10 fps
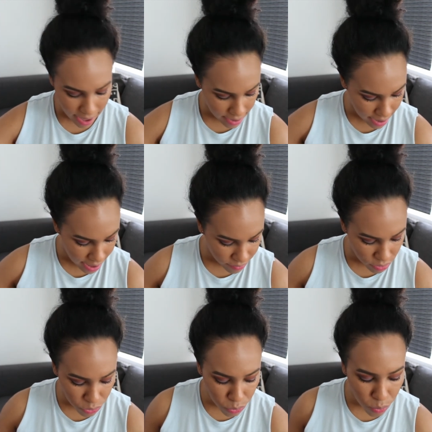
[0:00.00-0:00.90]
And I have a
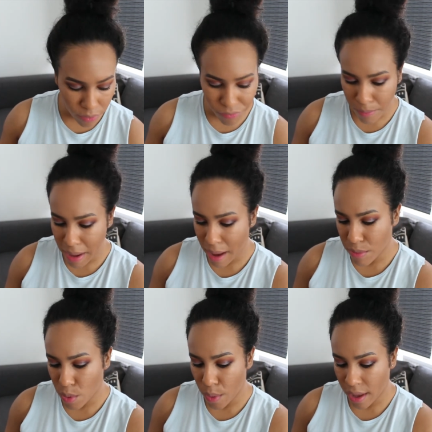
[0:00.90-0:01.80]
new one from
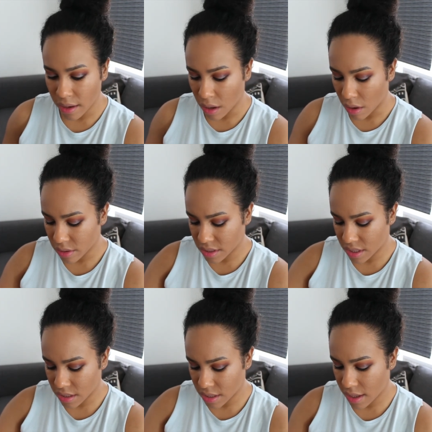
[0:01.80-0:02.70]
MUA Luxe.
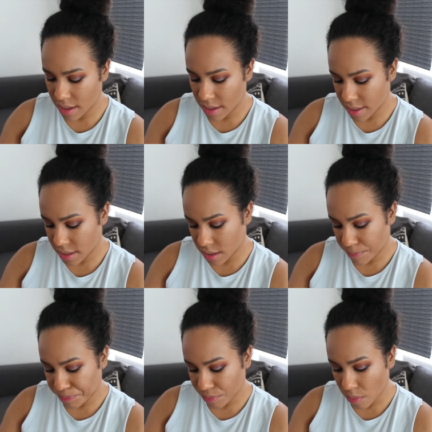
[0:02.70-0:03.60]
This
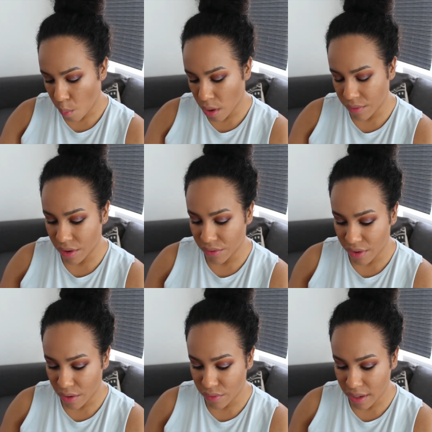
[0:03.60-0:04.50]
is one of their
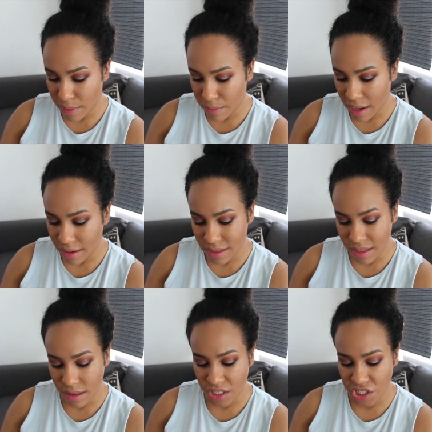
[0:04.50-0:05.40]
velvet lip lacquers
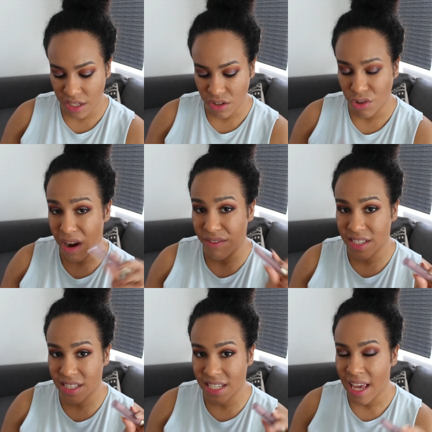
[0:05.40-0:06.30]
in the shade
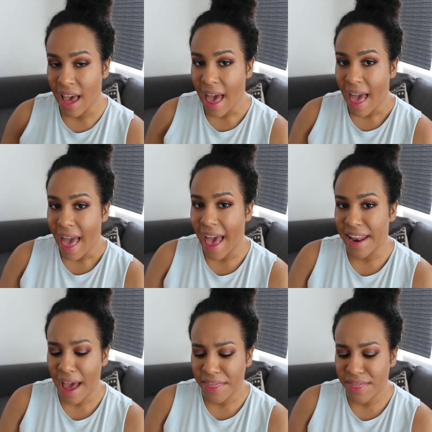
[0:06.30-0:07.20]
Gravity,
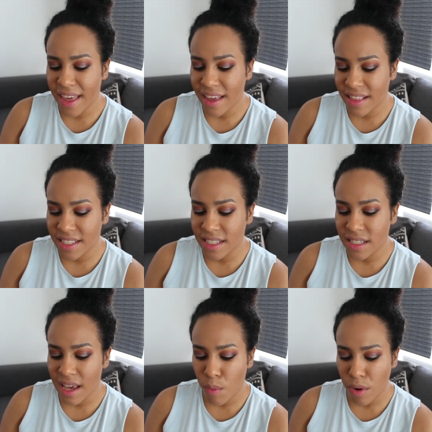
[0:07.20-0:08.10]
and I think this
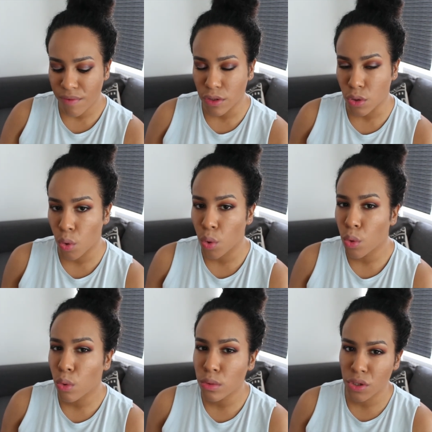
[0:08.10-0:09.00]
is like one of those
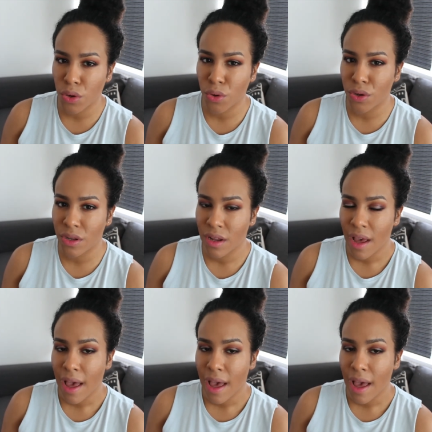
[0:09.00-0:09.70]
cool toned